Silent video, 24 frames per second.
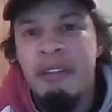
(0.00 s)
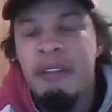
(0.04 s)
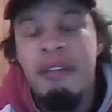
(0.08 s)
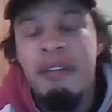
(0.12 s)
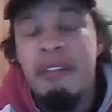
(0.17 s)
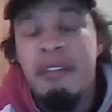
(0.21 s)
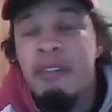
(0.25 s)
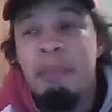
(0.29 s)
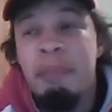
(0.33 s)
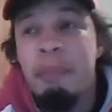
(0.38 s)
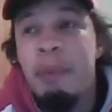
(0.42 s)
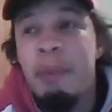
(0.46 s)

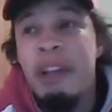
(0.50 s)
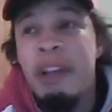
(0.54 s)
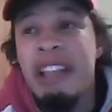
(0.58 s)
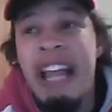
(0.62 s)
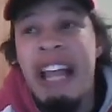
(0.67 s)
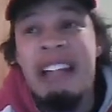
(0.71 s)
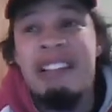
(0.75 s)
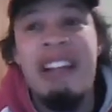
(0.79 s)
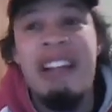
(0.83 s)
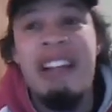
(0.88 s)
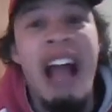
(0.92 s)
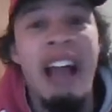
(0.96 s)
But
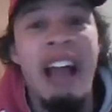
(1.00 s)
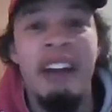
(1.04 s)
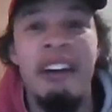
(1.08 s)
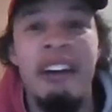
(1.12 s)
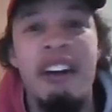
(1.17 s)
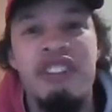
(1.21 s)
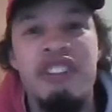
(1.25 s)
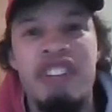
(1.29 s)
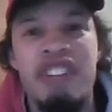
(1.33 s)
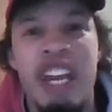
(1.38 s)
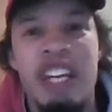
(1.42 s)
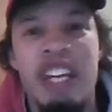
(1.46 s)
that's not
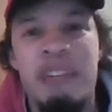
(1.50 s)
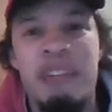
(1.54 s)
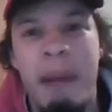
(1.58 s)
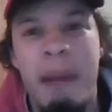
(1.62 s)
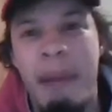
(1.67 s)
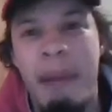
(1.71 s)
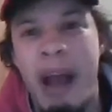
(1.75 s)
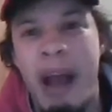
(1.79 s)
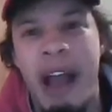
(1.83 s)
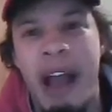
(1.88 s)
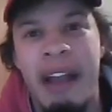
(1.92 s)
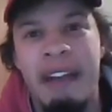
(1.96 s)
going to change my
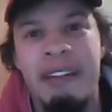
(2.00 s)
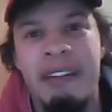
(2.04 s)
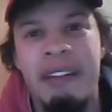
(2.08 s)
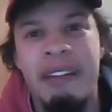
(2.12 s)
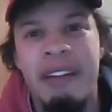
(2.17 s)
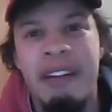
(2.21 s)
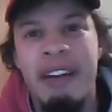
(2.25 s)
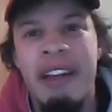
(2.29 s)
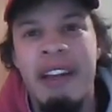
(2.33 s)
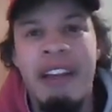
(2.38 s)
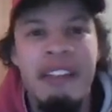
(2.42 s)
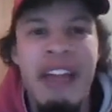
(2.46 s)
mind.
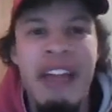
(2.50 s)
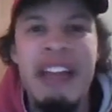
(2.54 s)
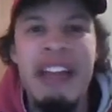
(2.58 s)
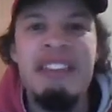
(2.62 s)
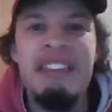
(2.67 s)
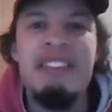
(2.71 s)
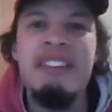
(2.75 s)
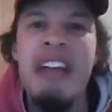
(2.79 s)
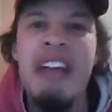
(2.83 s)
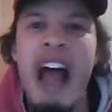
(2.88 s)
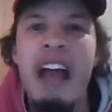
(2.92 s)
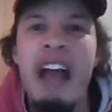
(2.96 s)

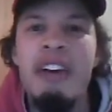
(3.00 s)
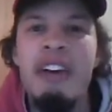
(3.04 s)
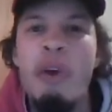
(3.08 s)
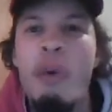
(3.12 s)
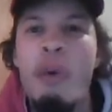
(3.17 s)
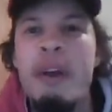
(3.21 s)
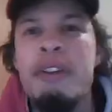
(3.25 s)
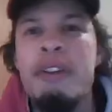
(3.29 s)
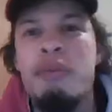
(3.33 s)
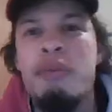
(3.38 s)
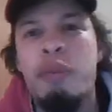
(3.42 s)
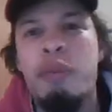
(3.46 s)
That's not
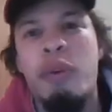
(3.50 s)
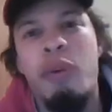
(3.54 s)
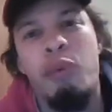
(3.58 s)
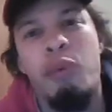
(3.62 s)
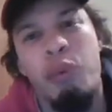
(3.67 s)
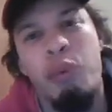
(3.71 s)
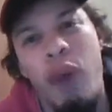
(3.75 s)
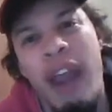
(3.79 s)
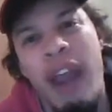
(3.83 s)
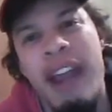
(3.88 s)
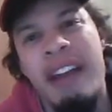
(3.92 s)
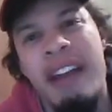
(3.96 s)
going to
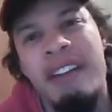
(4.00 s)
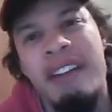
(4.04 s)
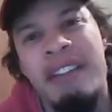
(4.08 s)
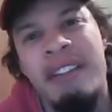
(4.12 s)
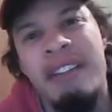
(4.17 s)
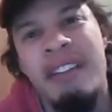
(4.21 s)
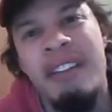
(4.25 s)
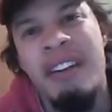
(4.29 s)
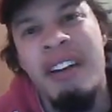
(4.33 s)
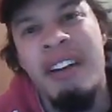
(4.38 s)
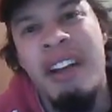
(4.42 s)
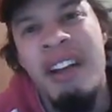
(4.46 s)

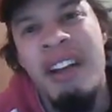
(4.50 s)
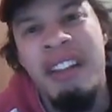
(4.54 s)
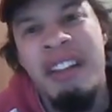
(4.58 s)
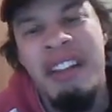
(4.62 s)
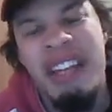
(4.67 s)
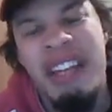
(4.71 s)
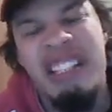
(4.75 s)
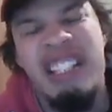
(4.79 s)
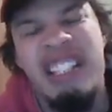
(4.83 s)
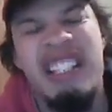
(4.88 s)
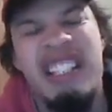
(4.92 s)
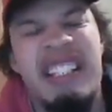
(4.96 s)
erase
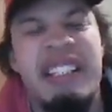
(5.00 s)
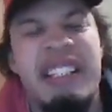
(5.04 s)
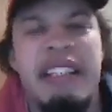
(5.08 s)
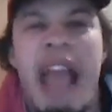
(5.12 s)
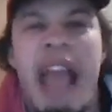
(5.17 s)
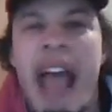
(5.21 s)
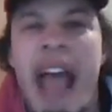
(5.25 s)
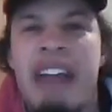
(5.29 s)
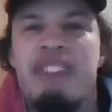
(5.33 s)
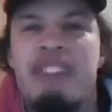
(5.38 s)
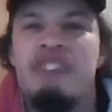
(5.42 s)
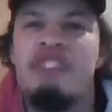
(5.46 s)
the
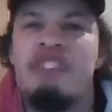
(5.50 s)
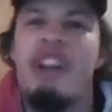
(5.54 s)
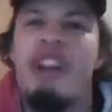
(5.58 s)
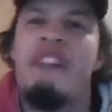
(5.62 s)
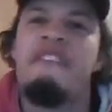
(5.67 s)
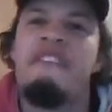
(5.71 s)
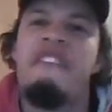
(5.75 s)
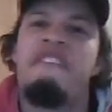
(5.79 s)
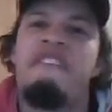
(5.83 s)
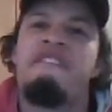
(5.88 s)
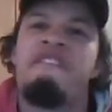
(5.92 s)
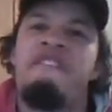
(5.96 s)
stench
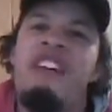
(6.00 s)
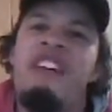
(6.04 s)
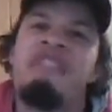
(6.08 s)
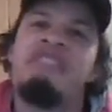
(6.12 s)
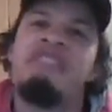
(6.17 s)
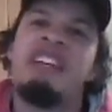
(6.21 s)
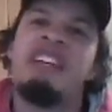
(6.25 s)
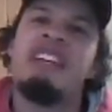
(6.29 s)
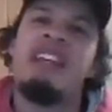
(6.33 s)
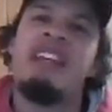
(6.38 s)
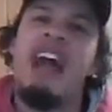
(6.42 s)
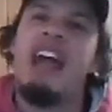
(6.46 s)
of a
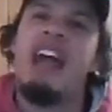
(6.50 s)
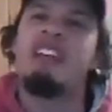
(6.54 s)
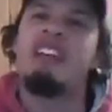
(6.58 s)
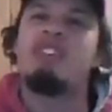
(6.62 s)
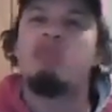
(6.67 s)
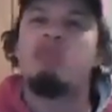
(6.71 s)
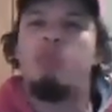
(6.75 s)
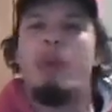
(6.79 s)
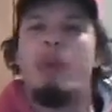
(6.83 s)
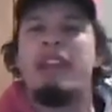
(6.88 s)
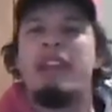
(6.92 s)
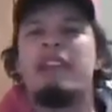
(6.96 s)
fifty-nine
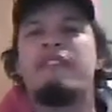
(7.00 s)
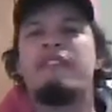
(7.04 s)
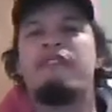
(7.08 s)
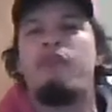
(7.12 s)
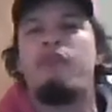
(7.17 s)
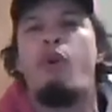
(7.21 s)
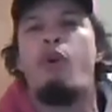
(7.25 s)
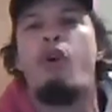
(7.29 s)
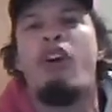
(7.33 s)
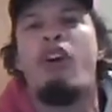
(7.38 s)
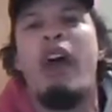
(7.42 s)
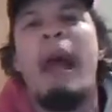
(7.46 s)
twenty-four